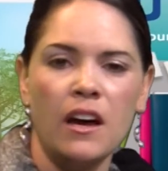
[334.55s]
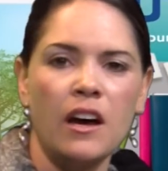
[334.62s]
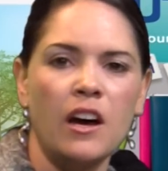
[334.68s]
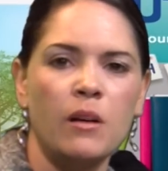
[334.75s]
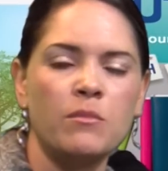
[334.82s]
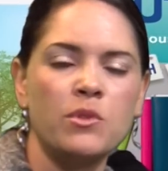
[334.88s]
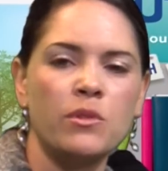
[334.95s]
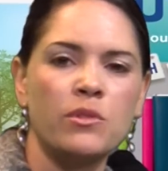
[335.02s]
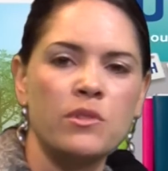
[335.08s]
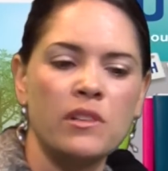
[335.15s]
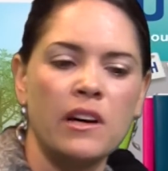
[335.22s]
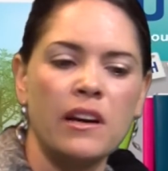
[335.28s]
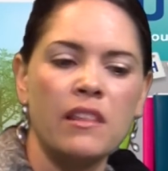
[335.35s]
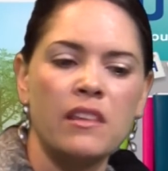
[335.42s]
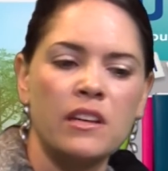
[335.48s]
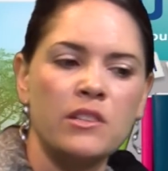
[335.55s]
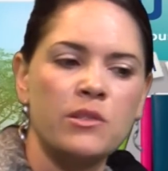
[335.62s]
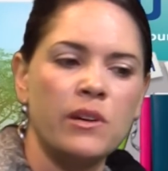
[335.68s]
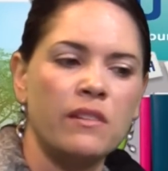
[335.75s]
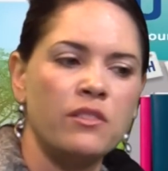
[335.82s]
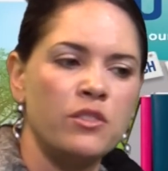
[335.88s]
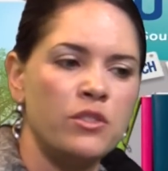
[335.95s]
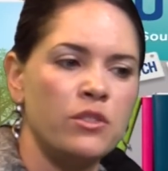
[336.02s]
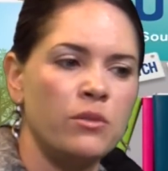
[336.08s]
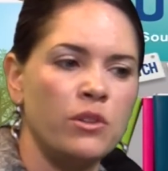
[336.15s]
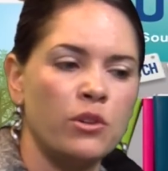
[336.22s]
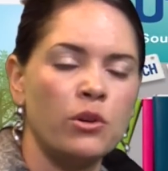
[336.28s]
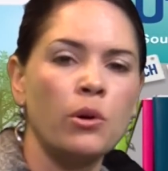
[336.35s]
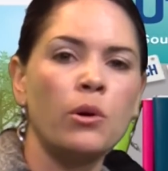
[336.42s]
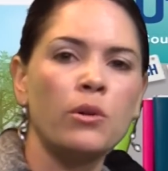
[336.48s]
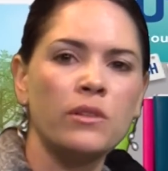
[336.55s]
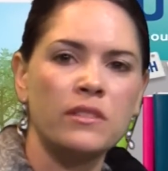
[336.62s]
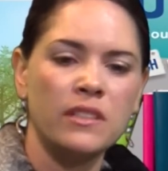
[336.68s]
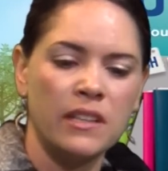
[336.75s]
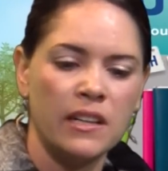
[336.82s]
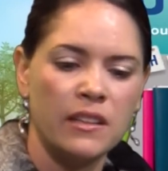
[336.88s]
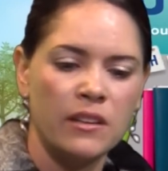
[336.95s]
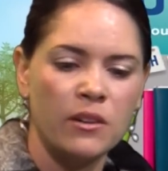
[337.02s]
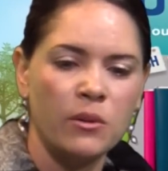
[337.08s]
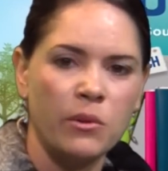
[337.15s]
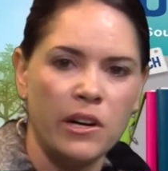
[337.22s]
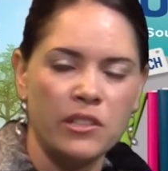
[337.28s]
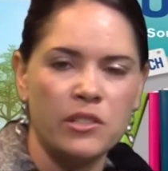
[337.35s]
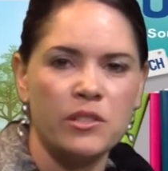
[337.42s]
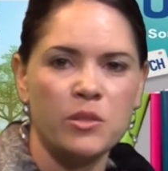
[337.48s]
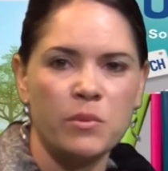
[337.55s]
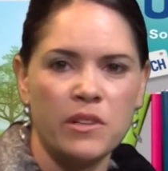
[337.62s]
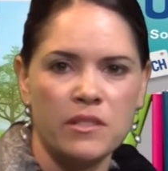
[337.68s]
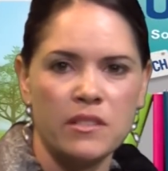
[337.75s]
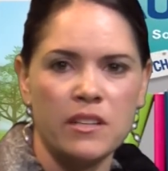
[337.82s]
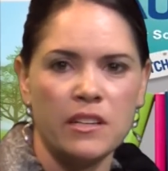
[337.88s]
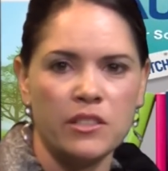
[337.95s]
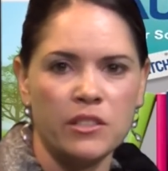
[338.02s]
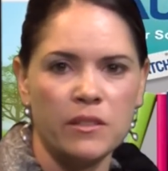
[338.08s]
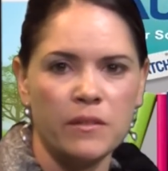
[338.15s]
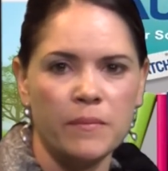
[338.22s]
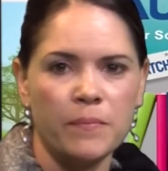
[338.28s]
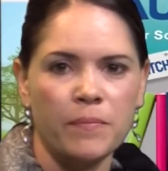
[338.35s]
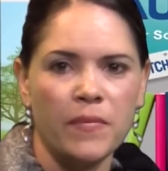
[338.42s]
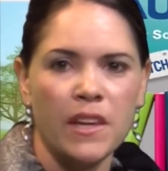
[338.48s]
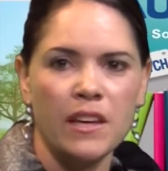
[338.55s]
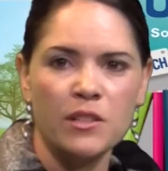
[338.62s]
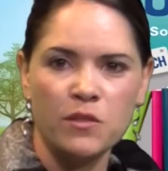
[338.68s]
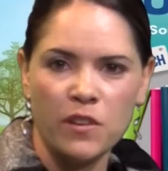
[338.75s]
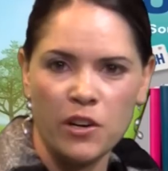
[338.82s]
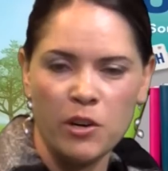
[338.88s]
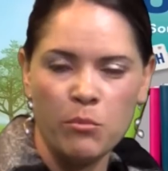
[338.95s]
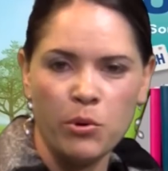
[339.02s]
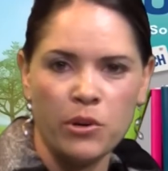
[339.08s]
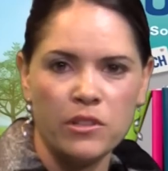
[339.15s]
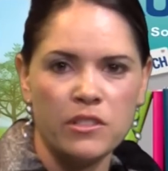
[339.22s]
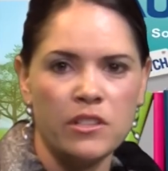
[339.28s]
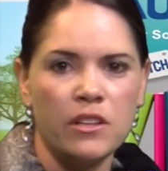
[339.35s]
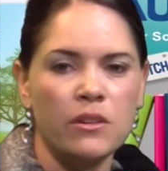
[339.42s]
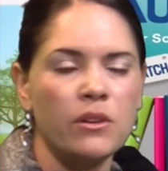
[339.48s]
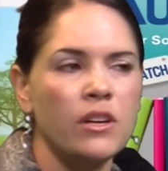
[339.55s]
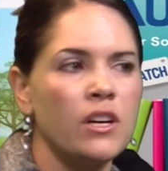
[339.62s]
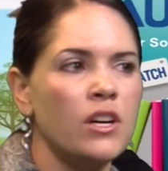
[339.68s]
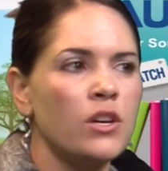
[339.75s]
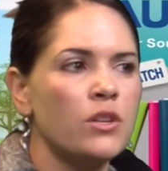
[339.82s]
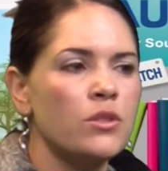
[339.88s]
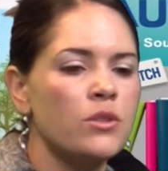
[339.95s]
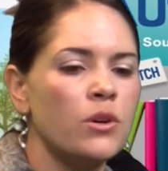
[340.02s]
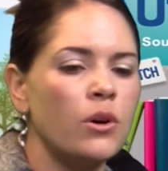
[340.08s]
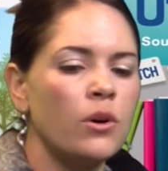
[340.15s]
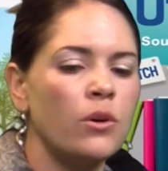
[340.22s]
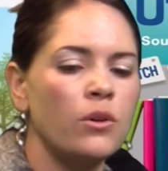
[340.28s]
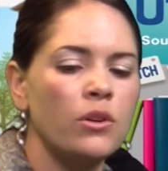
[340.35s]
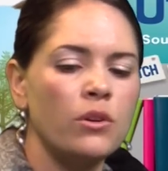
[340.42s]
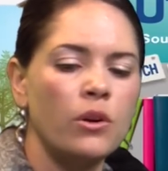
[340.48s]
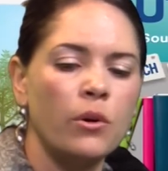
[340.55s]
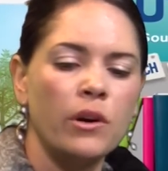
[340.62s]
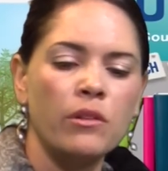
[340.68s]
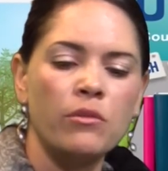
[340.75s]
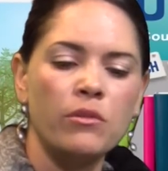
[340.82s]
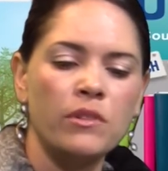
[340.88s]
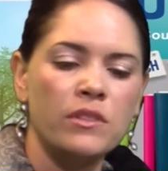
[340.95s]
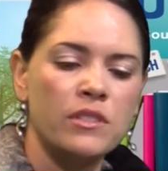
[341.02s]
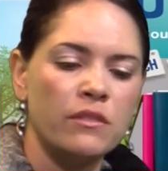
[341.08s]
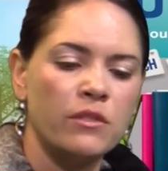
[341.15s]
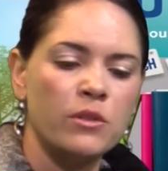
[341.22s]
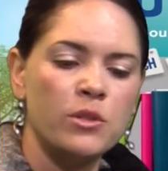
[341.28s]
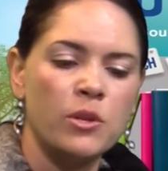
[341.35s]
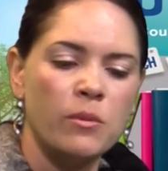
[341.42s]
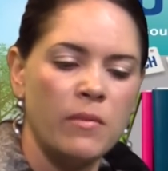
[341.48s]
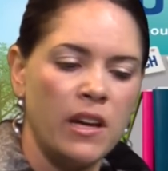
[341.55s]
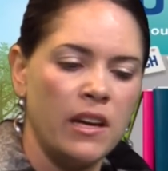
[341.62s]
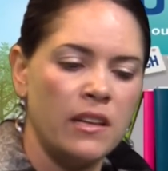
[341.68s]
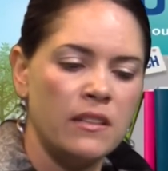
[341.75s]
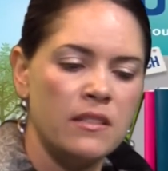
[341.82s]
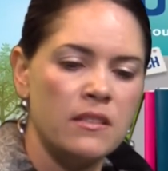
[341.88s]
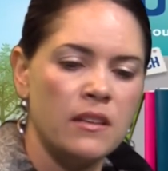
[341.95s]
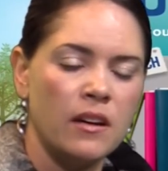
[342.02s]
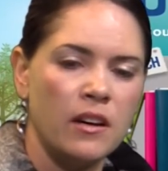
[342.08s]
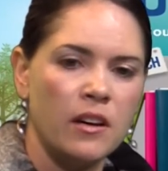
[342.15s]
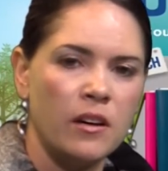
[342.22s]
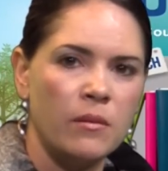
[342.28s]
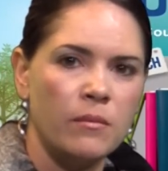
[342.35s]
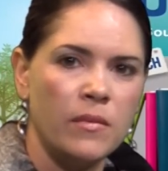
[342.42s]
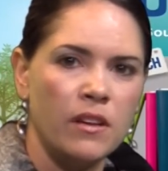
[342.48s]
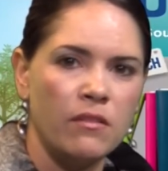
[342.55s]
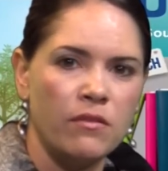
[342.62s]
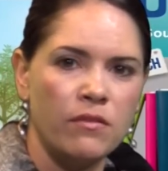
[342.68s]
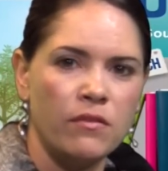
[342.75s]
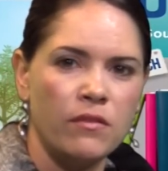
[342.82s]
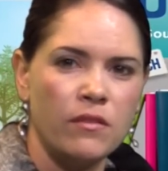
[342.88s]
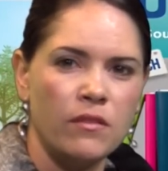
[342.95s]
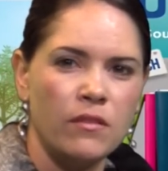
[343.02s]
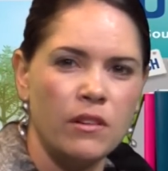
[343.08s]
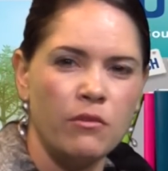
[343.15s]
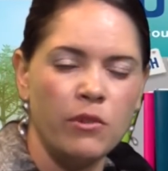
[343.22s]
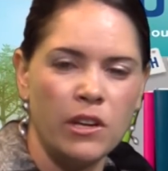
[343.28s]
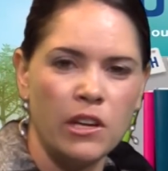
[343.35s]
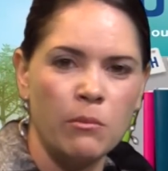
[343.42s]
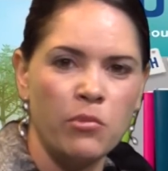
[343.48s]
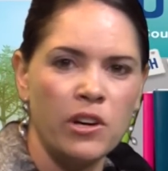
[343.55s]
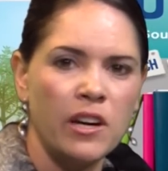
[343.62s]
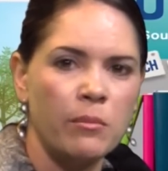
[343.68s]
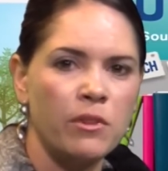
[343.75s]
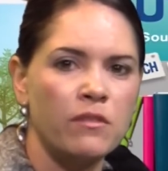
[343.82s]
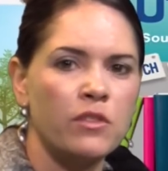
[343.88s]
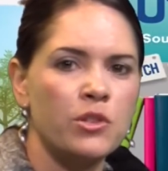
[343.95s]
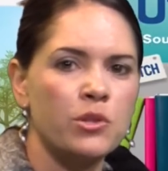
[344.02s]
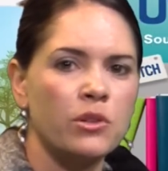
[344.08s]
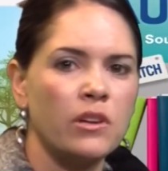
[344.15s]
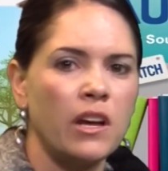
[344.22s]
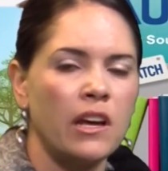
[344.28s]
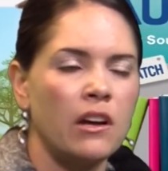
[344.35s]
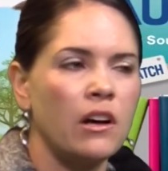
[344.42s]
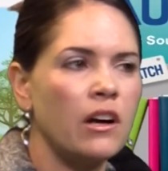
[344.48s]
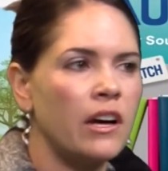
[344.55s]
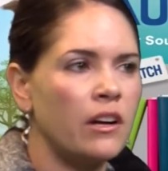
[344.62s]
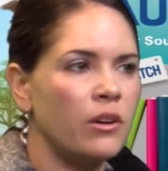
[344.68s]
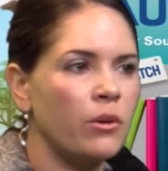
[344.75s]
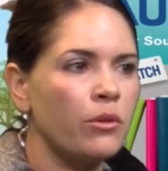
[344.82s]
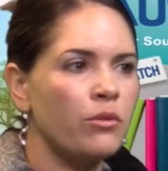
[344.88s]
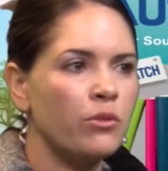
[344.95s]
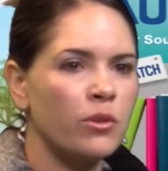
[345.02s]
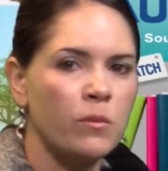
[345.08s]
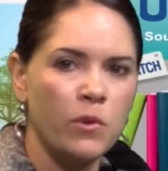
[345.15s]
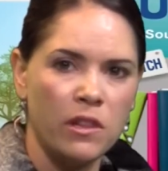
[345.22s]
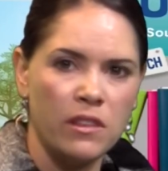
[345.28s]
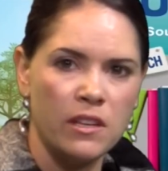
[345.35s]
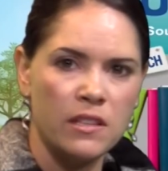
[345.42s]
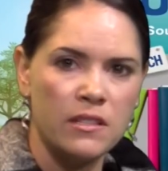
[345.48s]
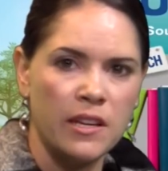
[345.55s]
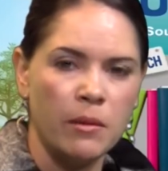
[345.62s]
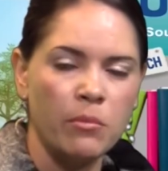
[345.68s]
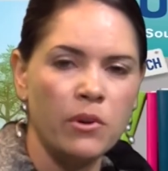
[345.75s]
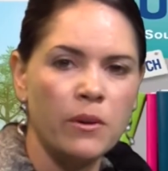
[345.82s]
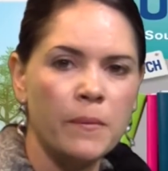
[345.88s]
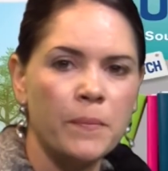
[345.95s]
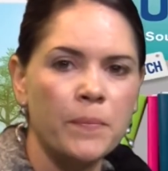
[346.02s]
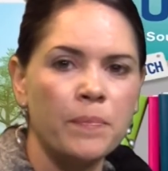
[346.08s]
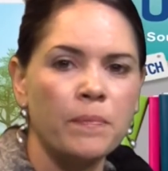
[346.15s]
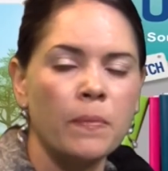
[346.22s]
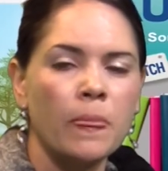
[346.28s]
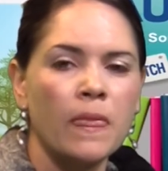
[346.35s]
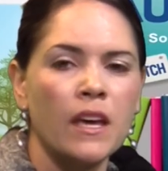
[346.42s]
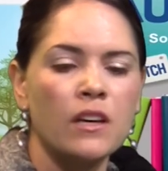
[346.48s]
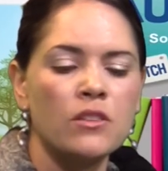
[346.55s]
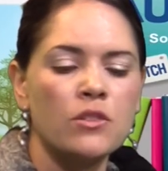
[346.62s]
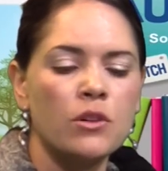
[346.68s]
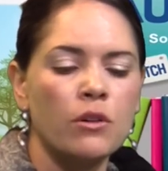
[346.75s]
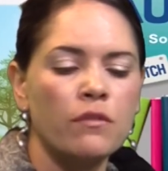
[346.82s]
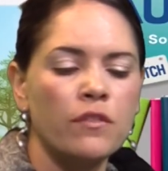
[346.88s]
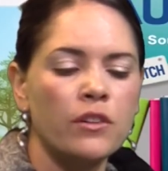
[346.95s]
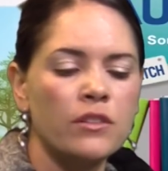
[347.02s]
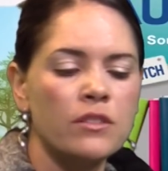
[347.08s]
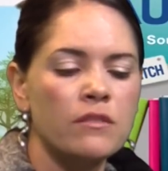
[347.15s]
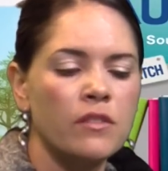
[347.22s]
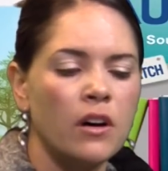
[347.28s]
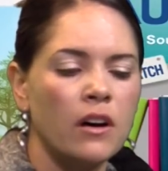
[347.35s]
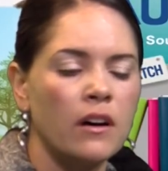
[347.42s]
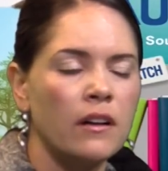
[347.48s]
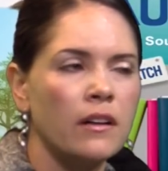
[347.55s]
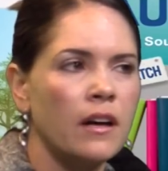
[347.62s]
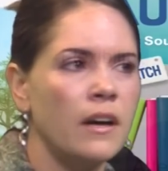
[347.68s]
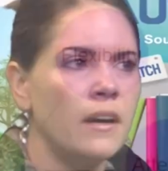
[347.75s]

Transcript: Um, so there's a lot of things you have to do. Your goal is to get there to watch this presentation. It's very important to you. So you're going through these different domains. Um, if If we can bring up the visual again, I'll kind of go through them with the example. Mm-hmm. So first of all,